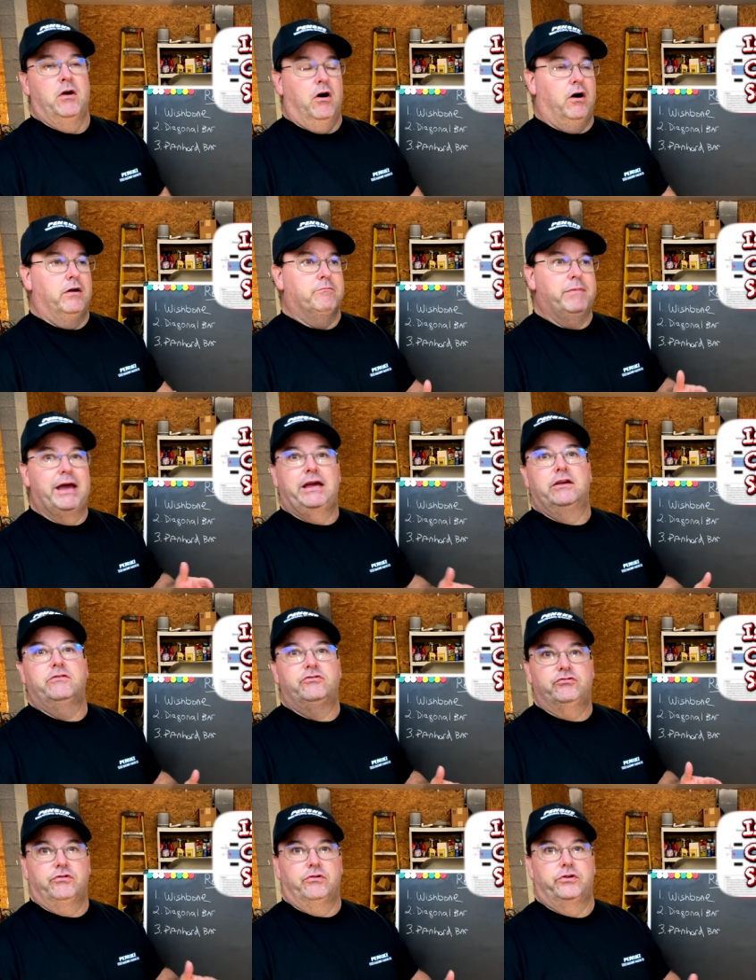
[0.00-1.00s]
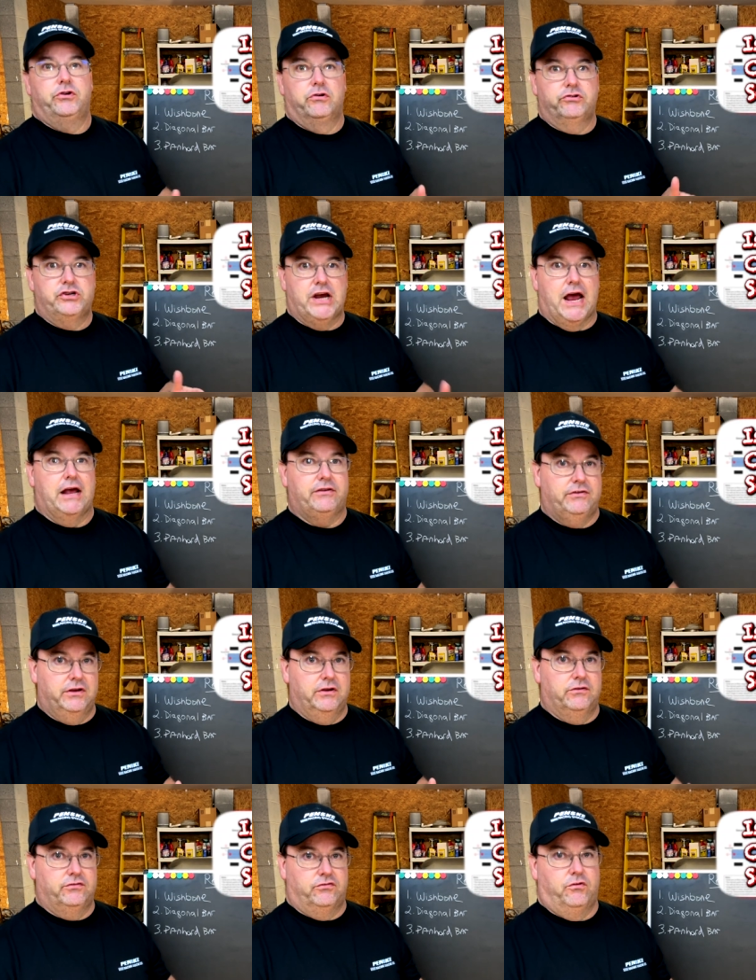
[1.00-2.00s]
on making sure your
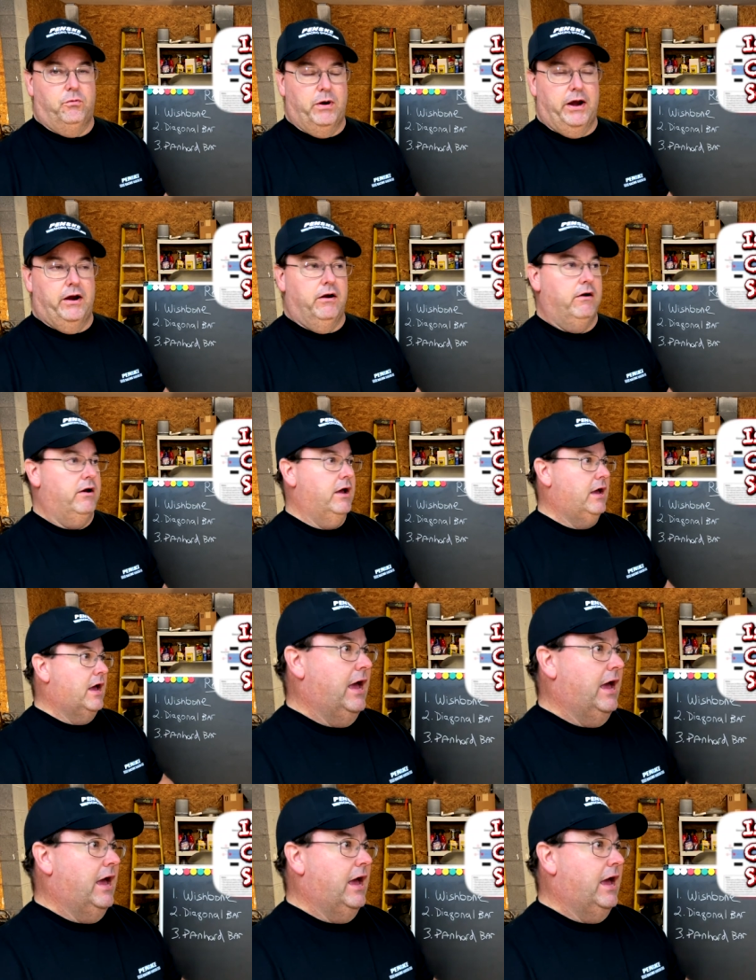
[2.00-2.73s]
chassis is square.